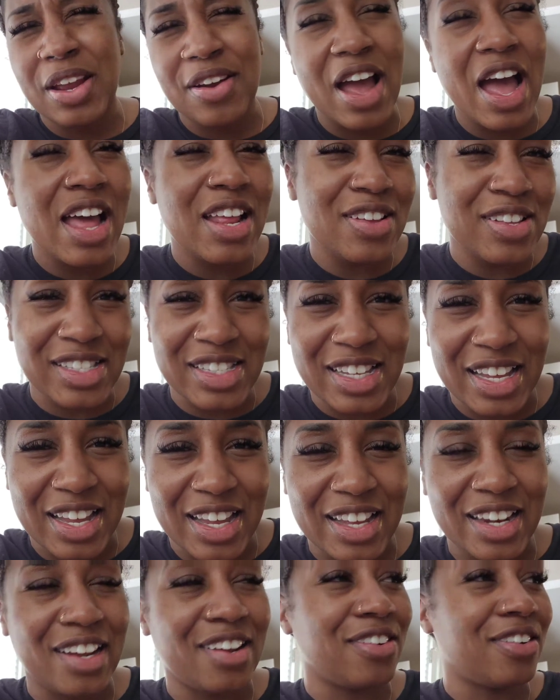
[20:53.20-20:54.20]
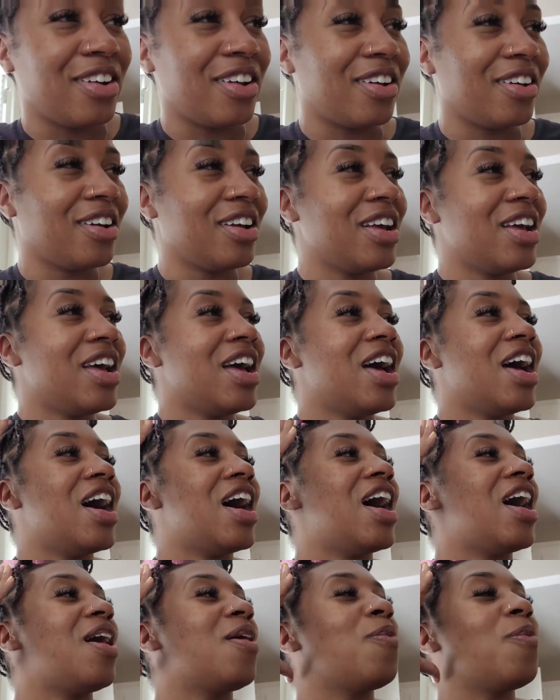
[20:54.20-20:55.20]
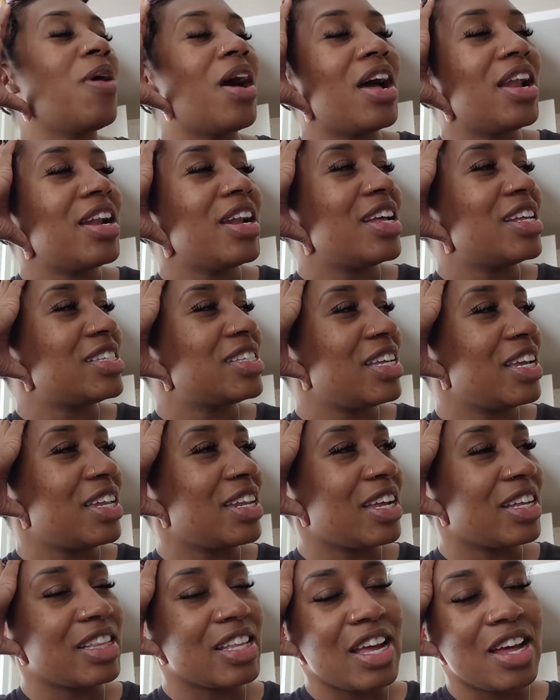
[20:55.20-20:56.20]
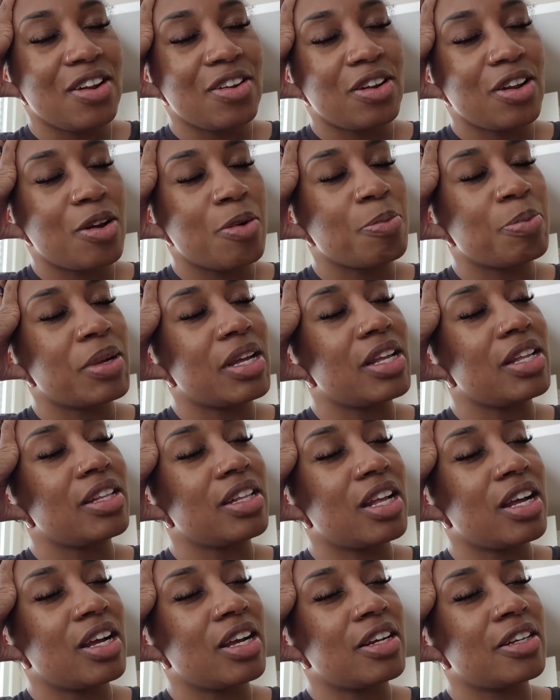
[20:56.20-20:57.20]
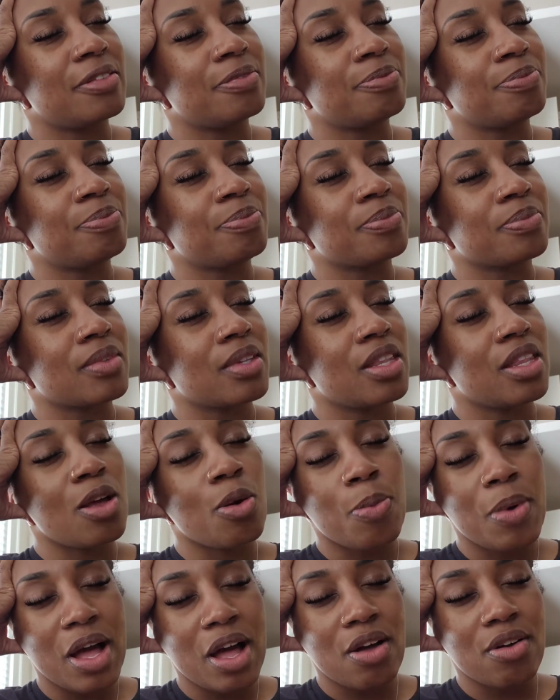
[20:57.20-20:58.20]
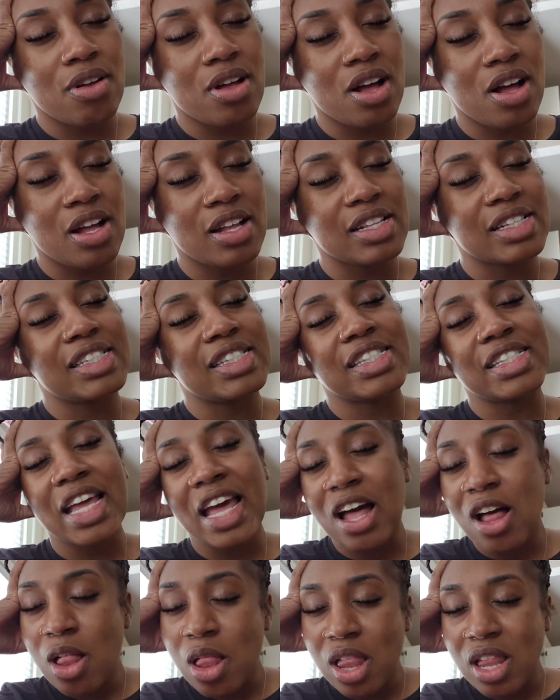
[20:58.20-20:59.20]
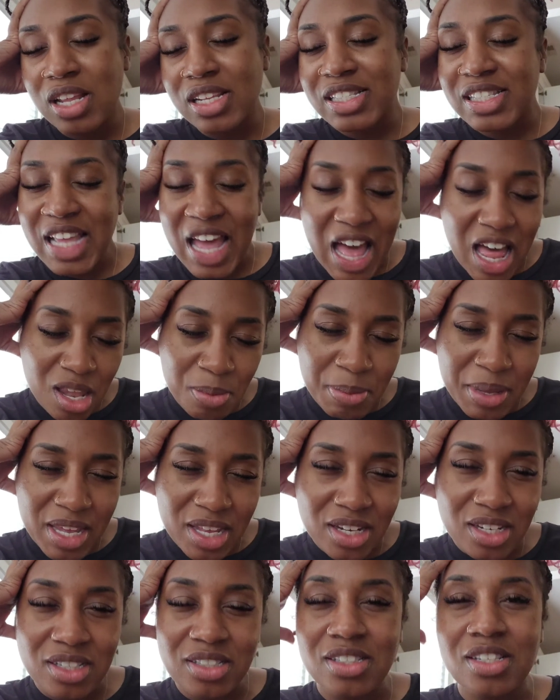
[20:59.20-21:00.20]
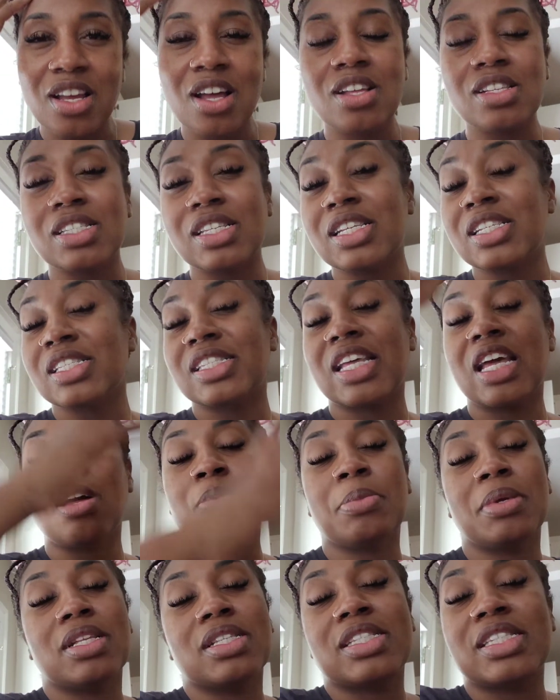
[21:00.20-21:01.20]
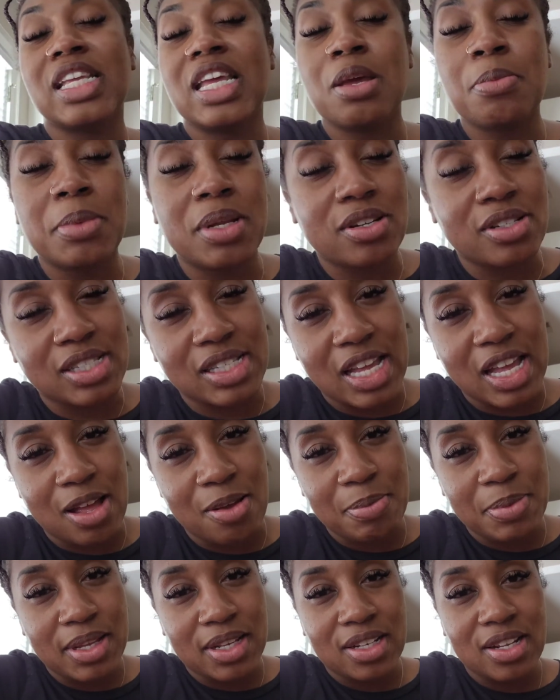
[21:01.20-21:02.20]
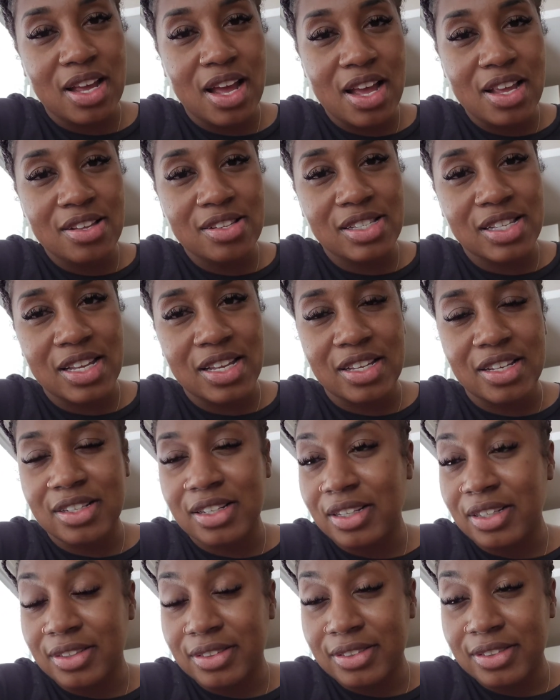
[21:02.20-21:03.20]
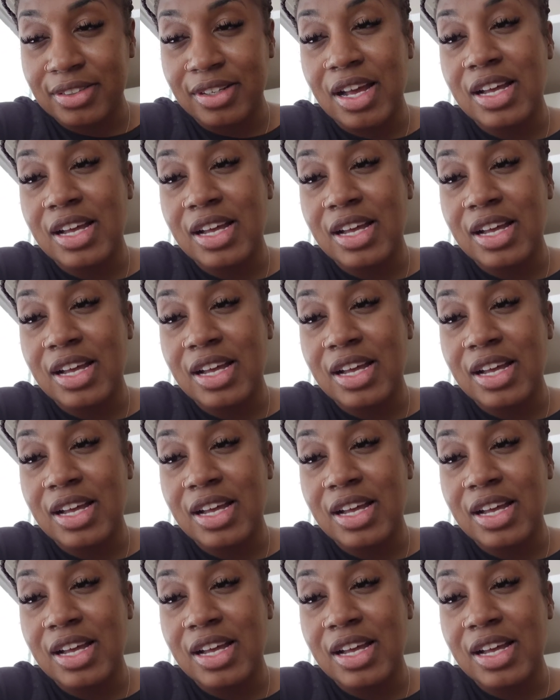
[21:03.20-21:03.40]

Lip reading: How you say it? I don't know. Why did I say it like that? I don't know. But the wild caught salmon. Do y'all say salmon or salmon? How you say it? I don't know.